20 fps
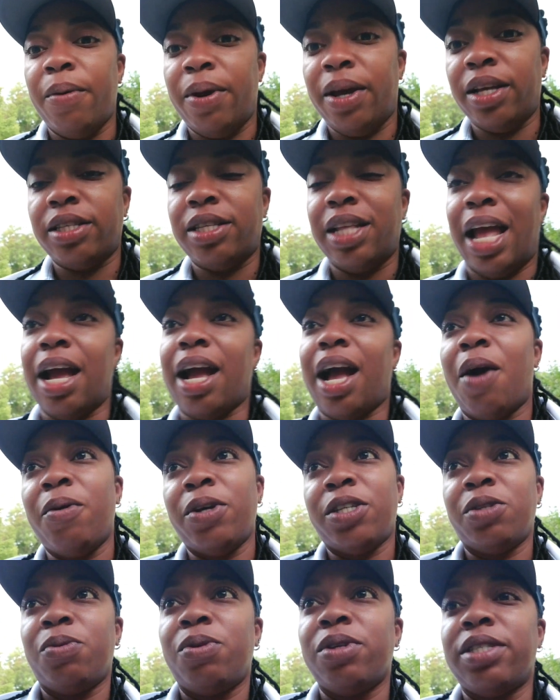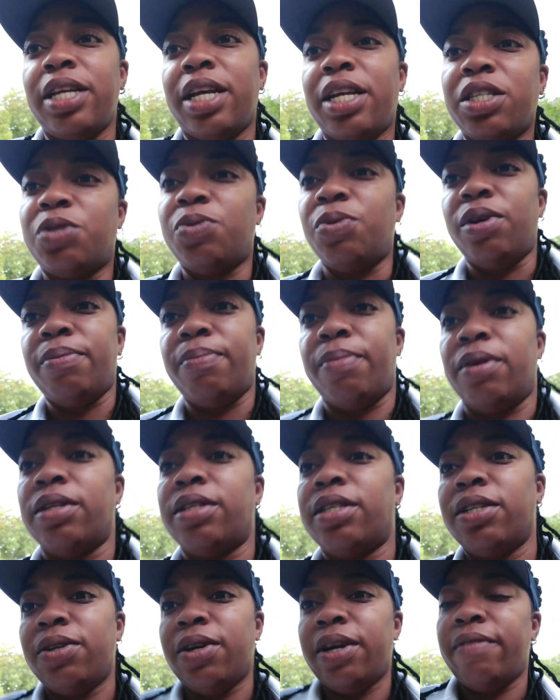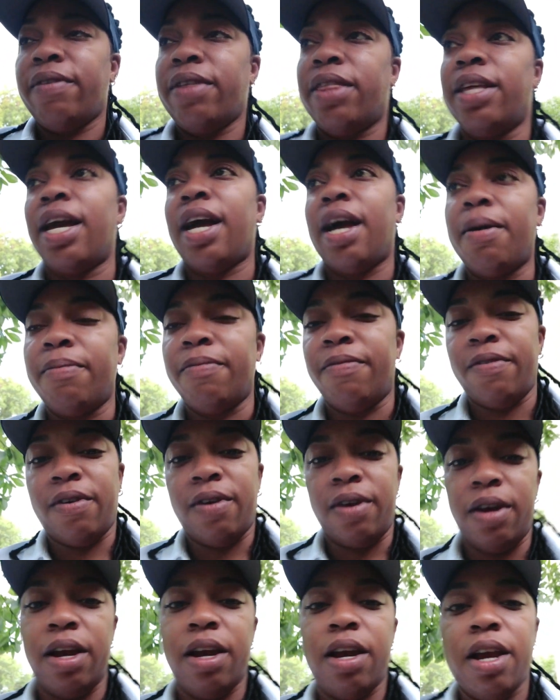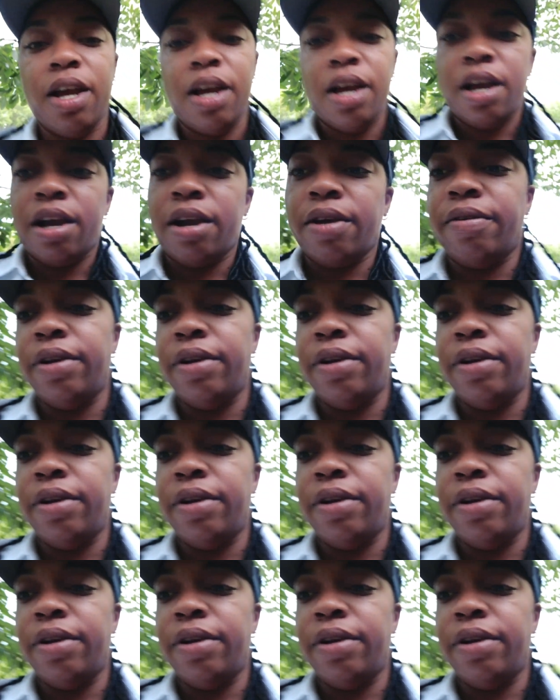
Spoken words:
wait. Like, I wish it was next week, but everything happened for a